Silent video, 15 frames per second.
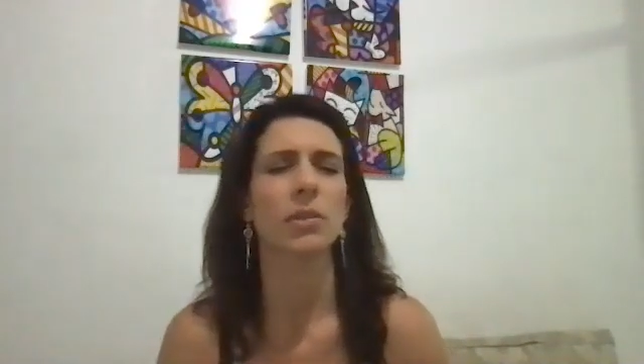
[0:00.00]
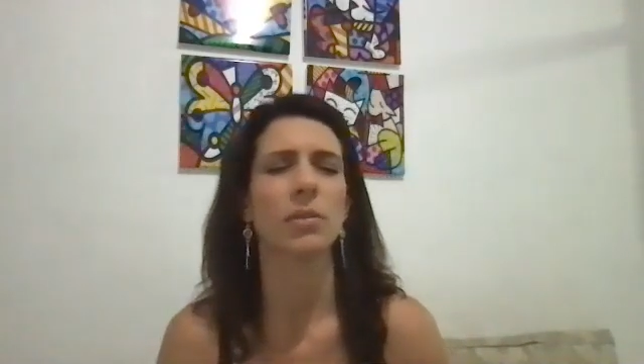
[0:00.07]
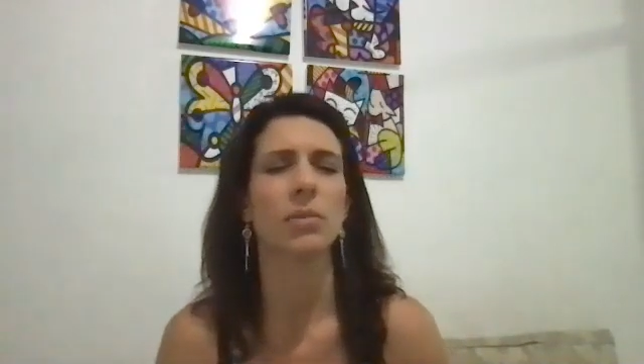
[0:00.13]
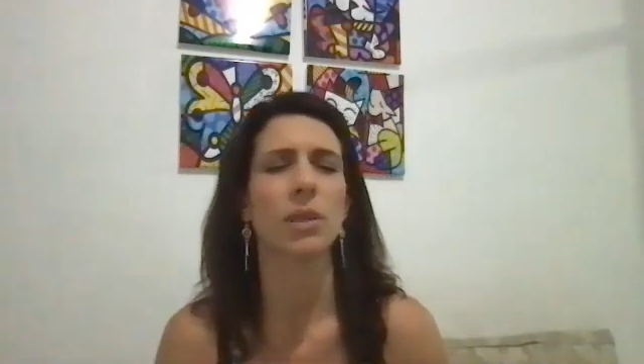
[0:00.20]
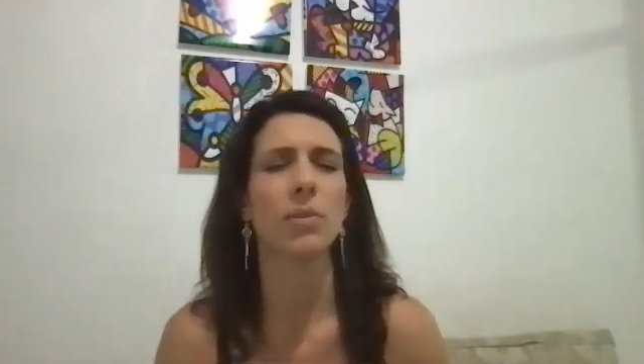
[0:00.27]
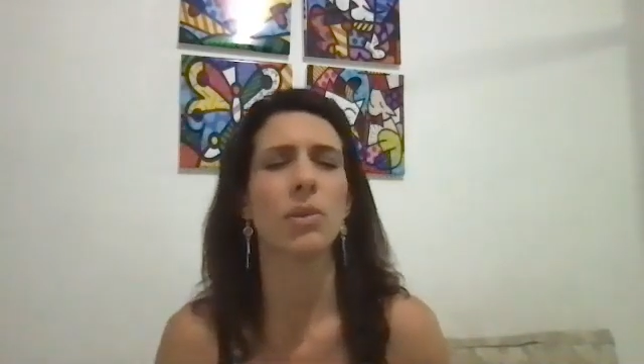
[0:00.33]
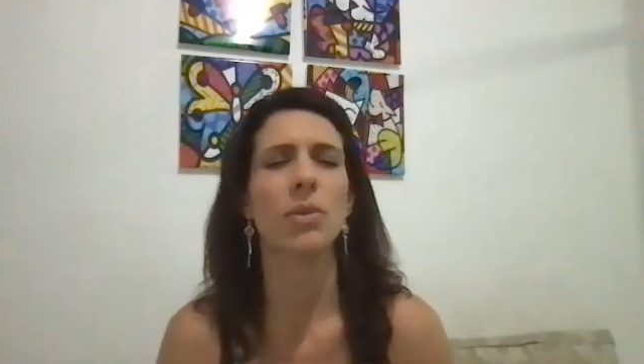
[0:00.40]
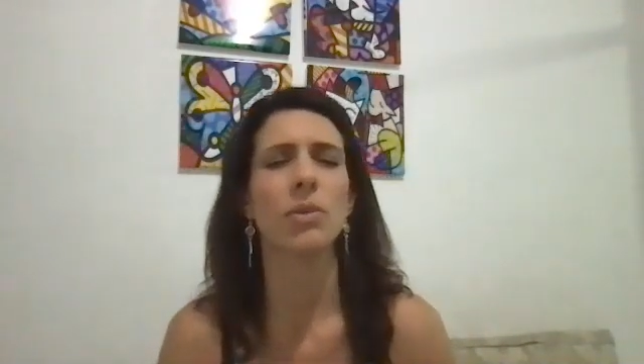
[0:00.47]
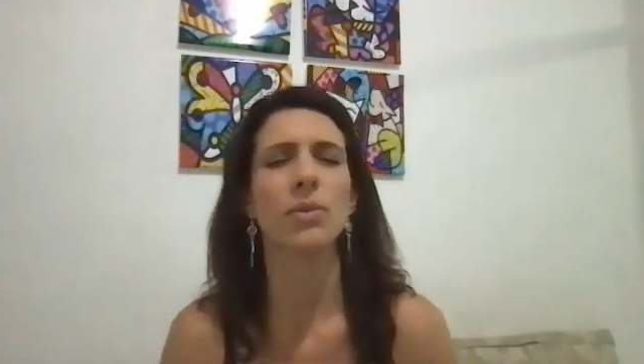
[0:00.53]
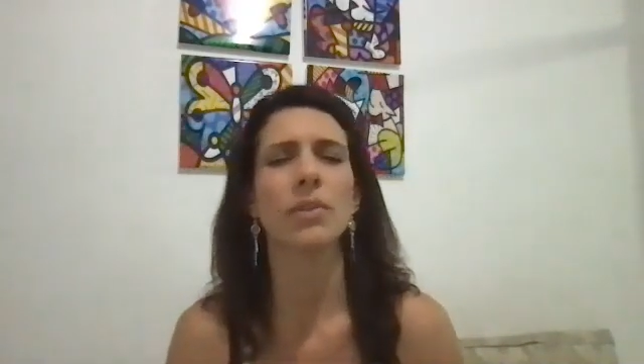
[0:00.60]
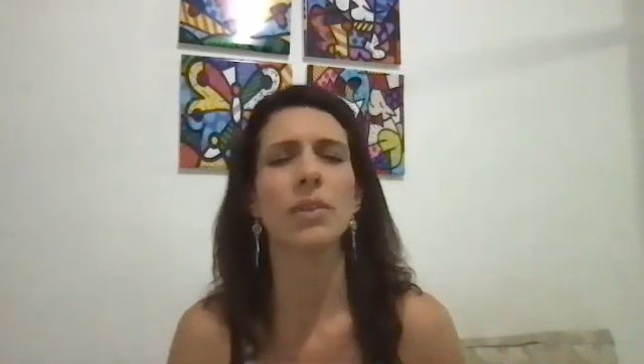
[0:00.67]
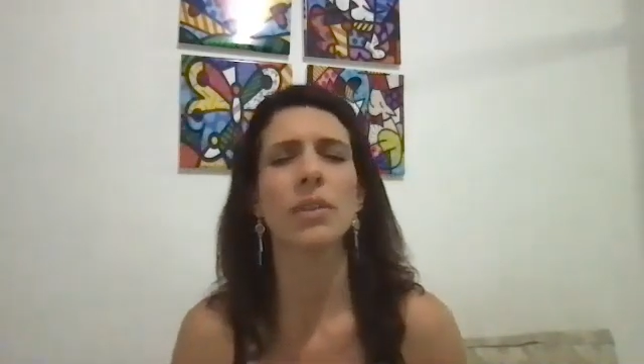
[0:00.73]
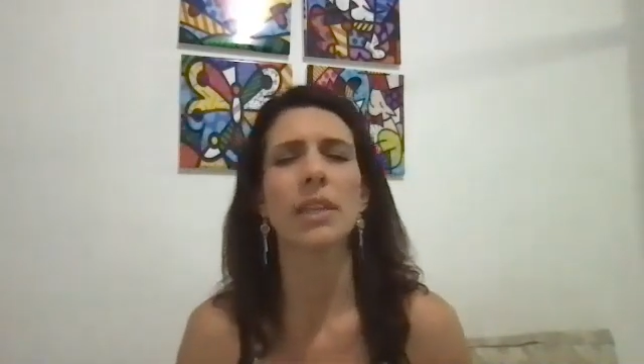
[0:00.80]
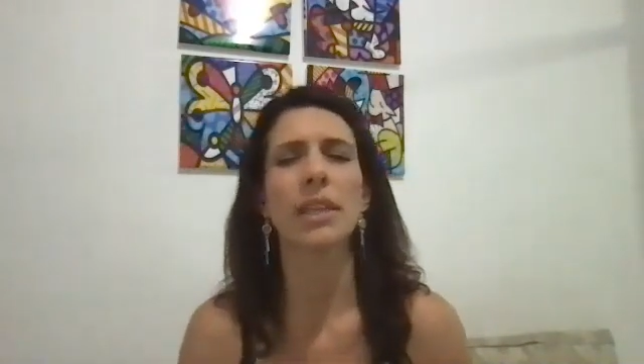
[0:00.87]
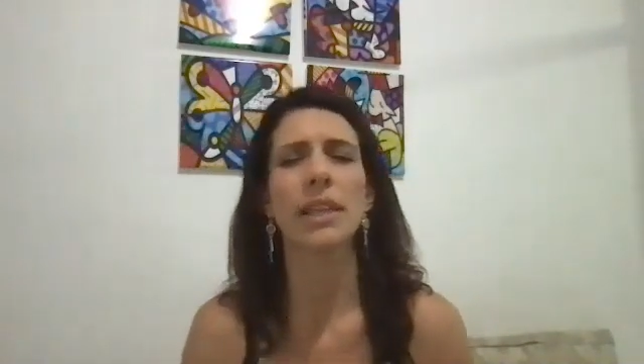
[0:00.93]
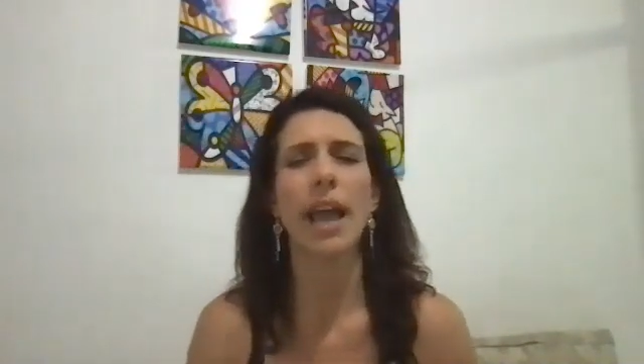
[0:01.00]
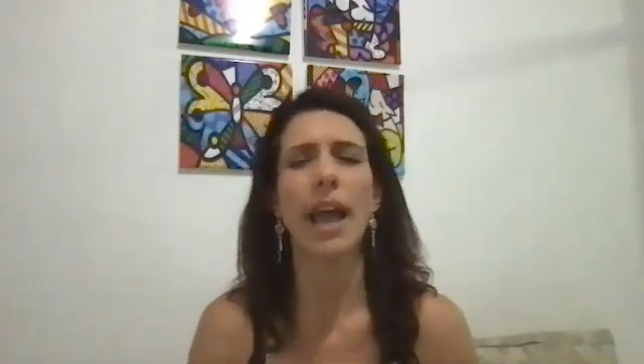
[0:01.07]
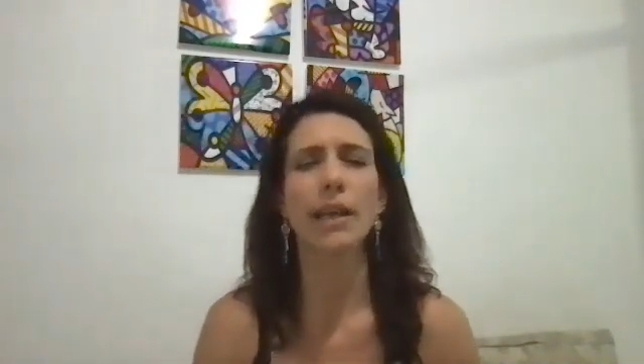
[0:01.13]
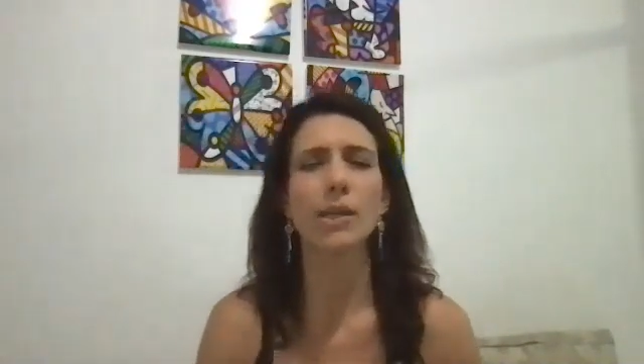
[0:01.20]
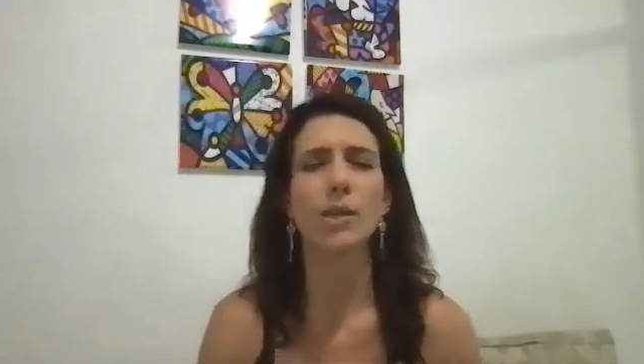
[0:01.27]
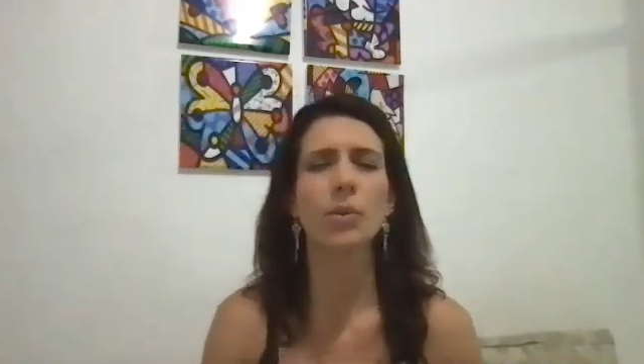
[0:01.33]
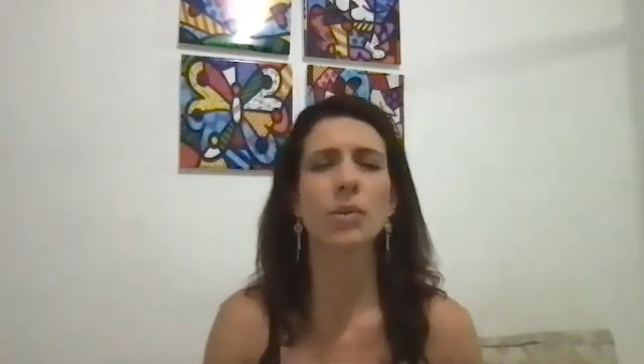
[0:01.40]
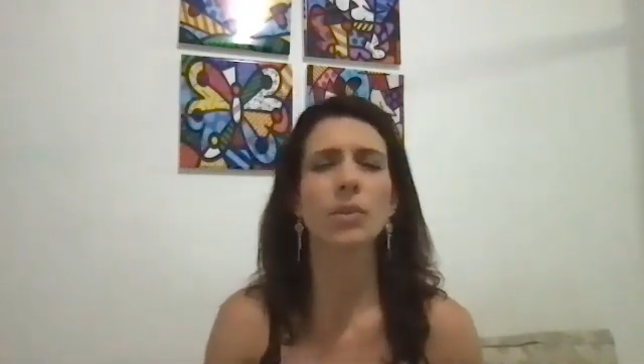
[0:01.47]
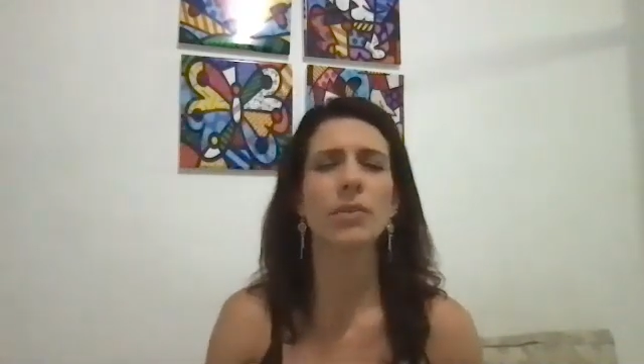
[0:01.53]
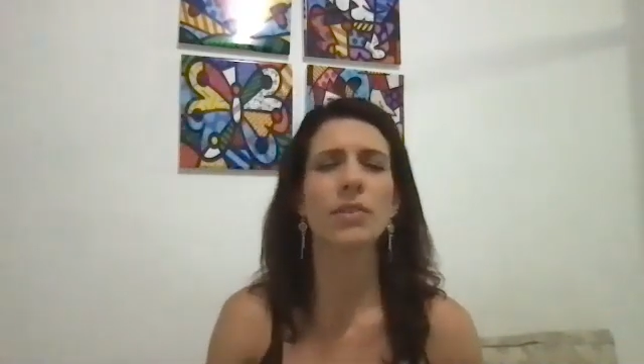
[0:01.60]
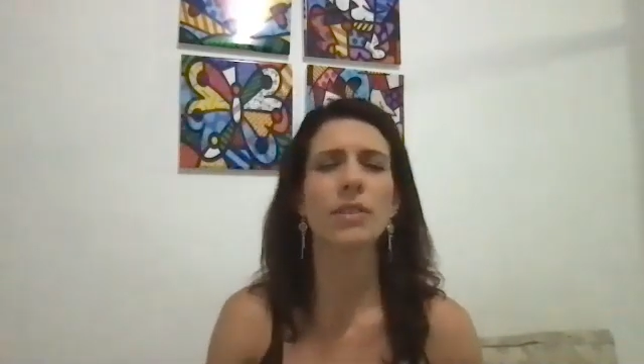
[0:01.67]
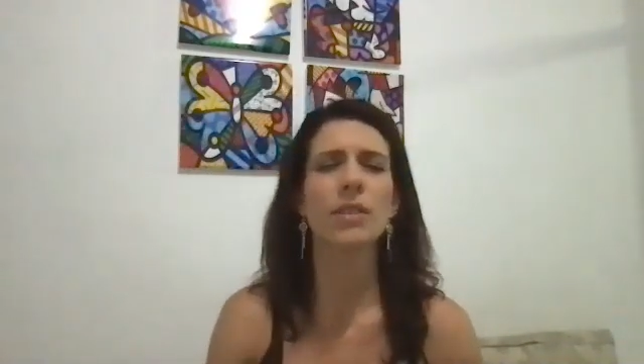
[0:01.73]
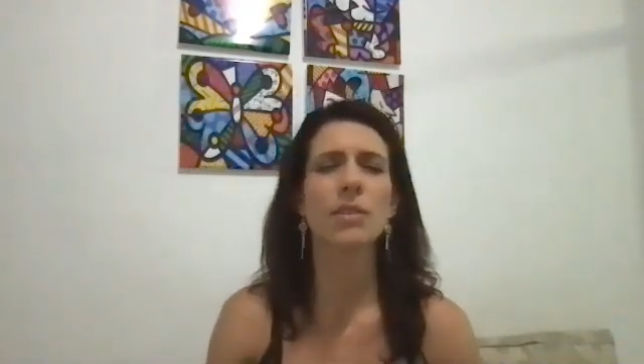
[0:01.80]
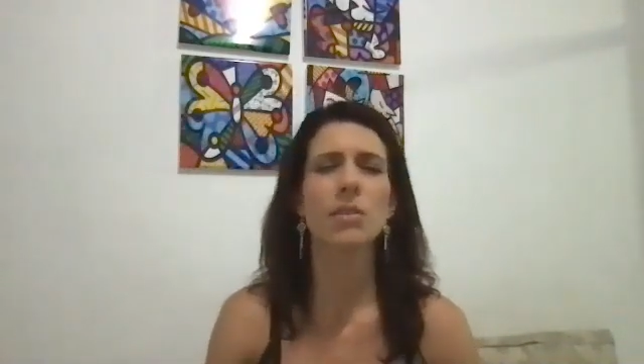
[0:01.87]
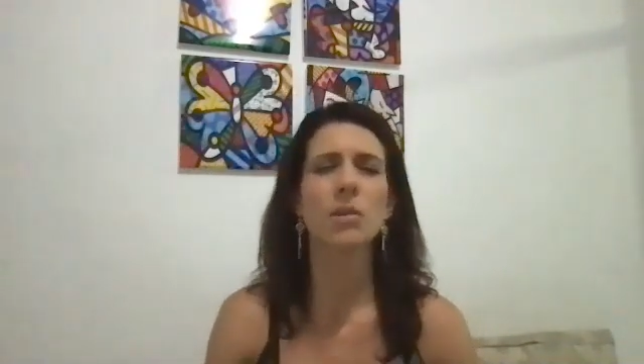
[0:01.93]
Maybe you're feeling an actual
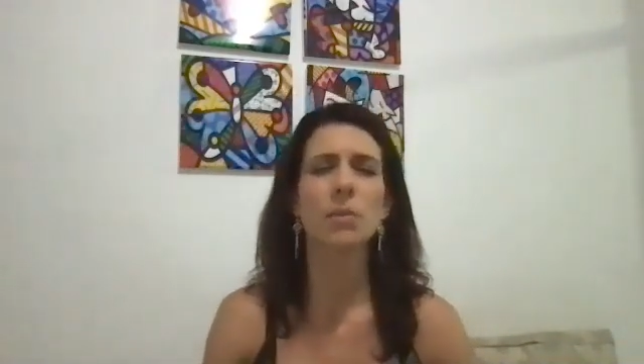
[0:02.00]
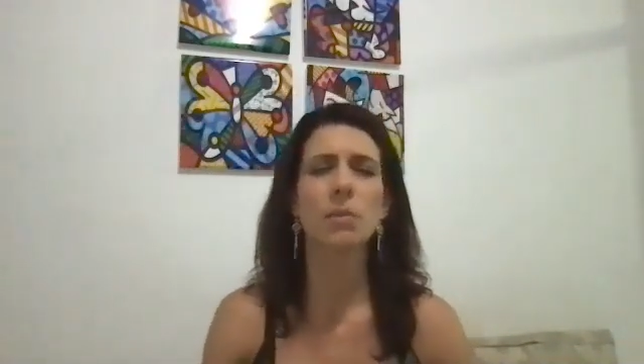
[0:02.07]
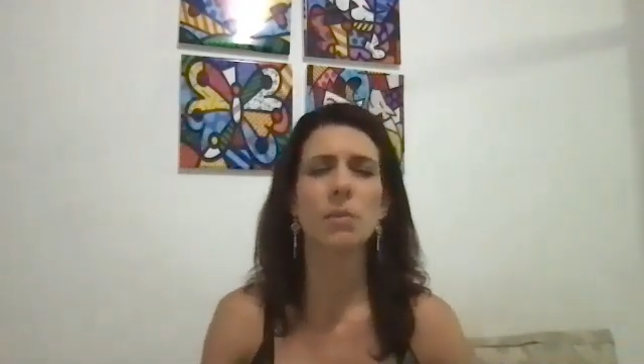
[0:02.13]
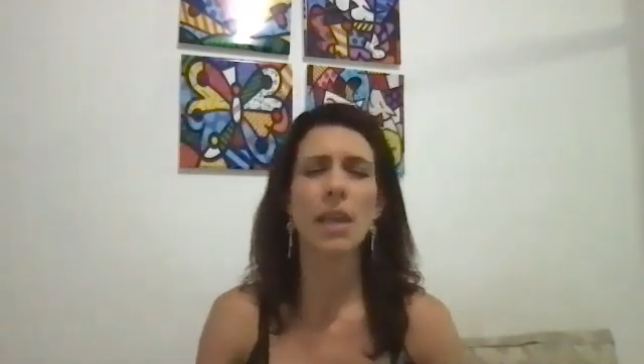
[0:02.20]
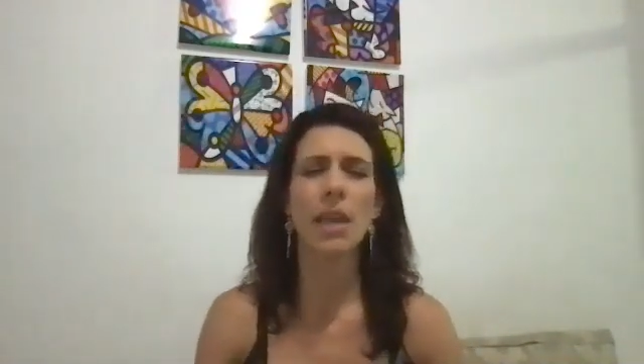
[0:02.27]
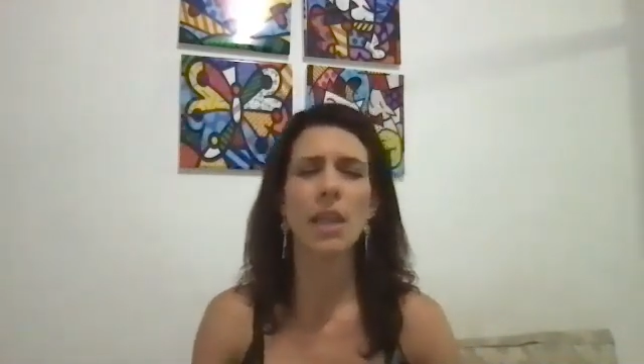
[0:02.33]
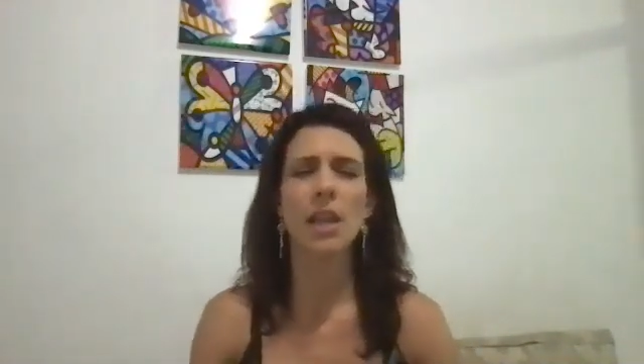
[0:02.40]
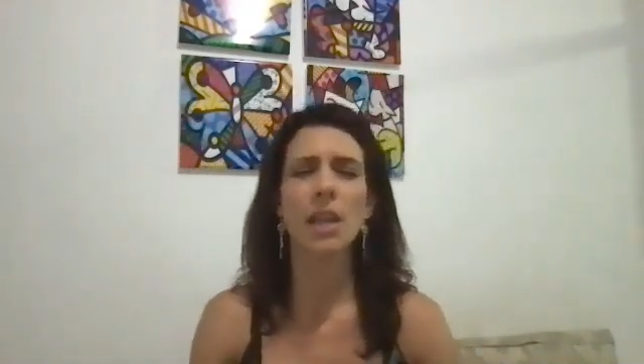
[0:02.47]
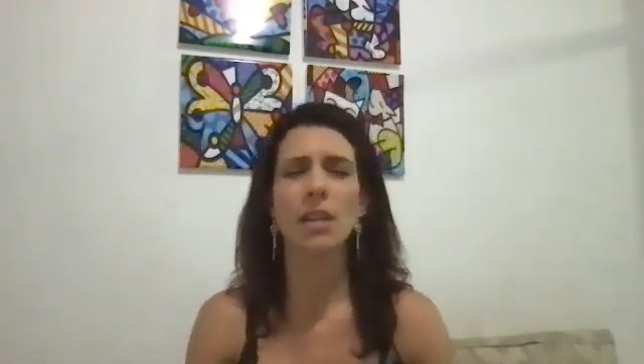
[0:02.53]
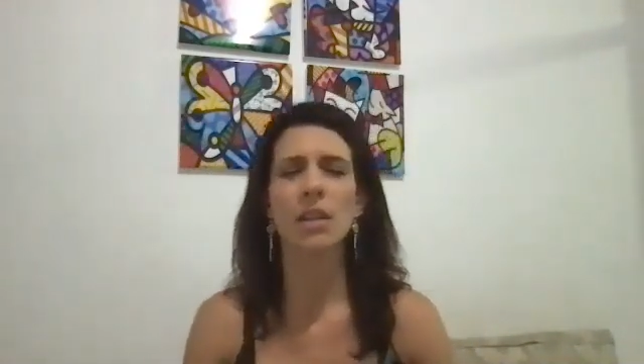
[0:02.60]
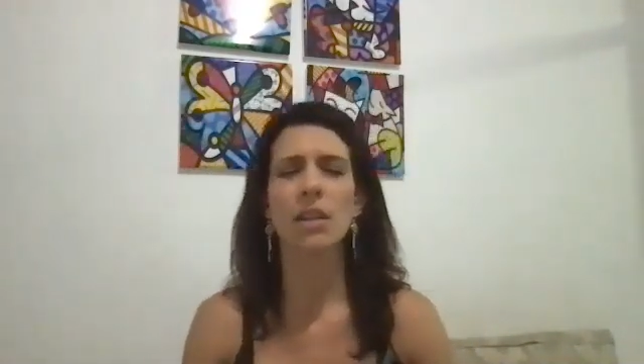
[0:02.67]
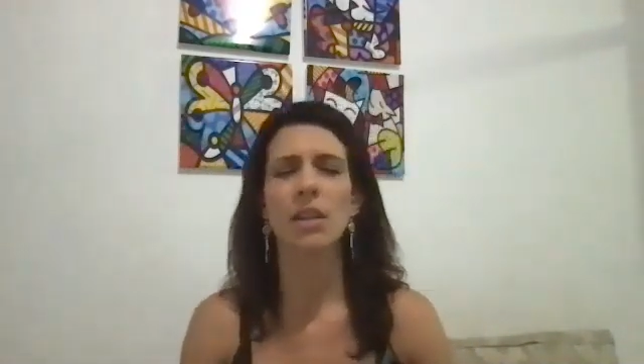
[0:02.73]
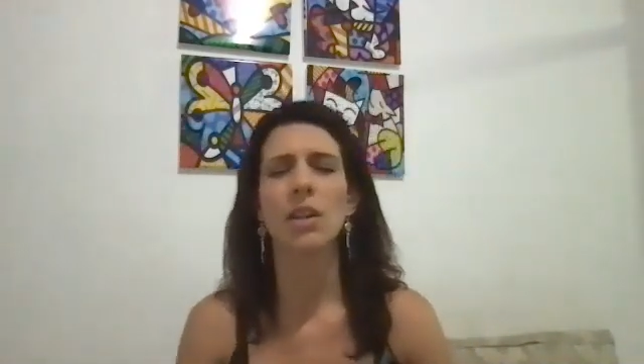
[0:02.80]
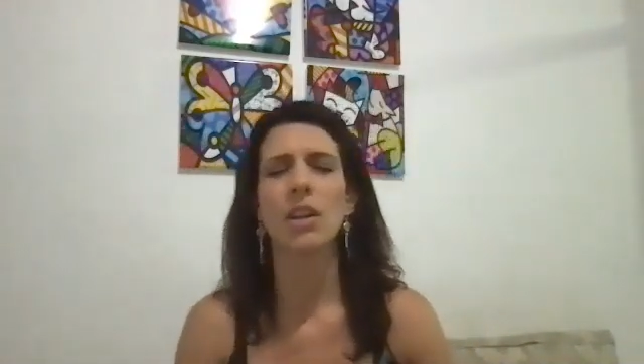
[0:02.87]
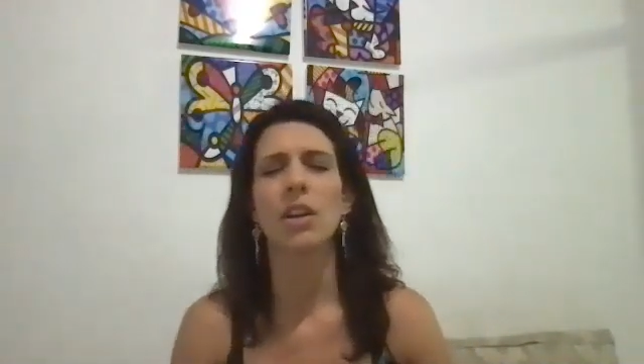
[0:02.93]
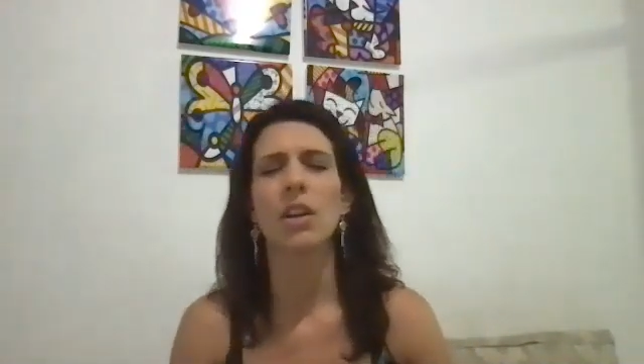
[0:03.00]
physical pain,